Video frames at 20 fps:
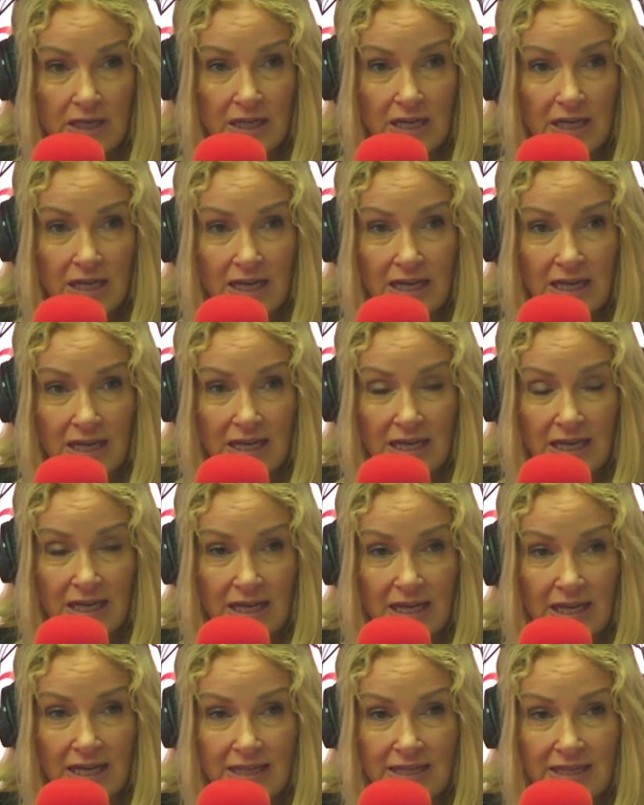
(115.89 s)

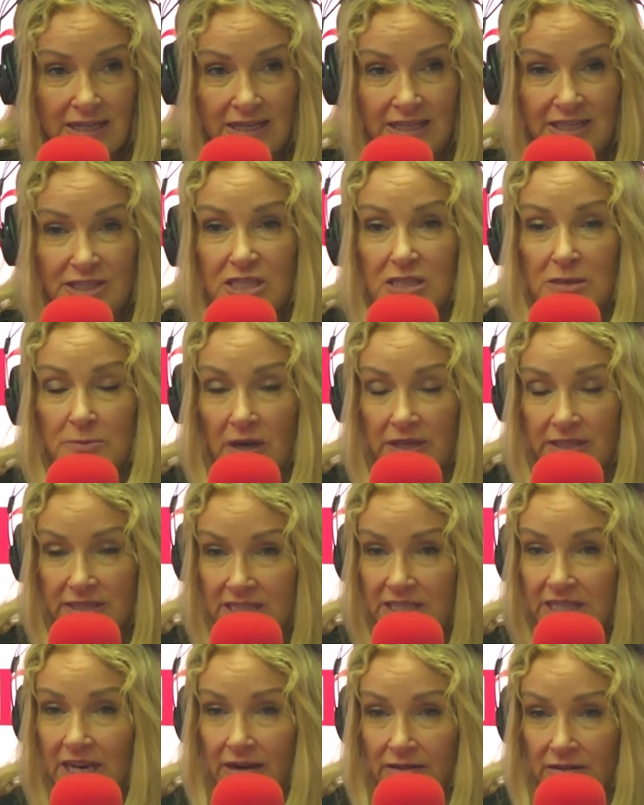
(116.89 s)

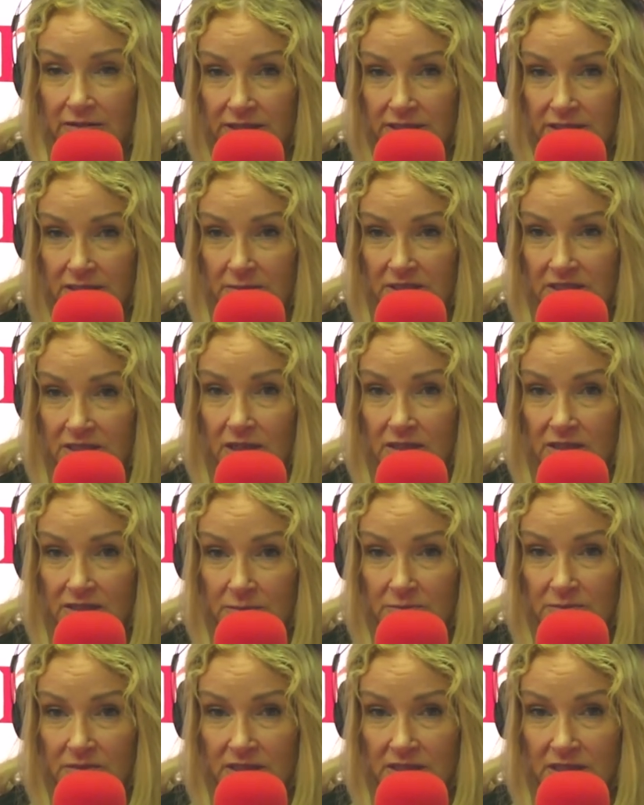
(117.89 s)
legitimising terrorism is not
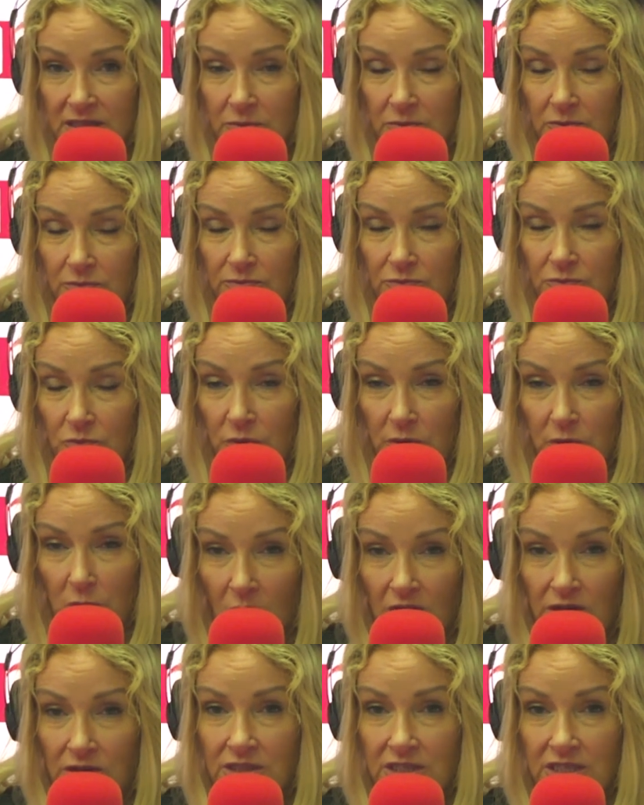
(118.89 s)
something that we
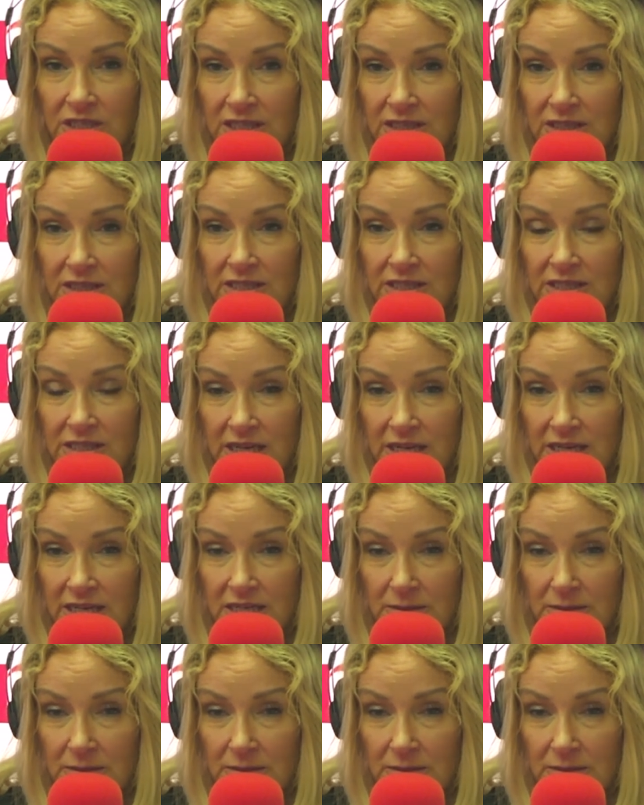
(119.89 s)
want in this state.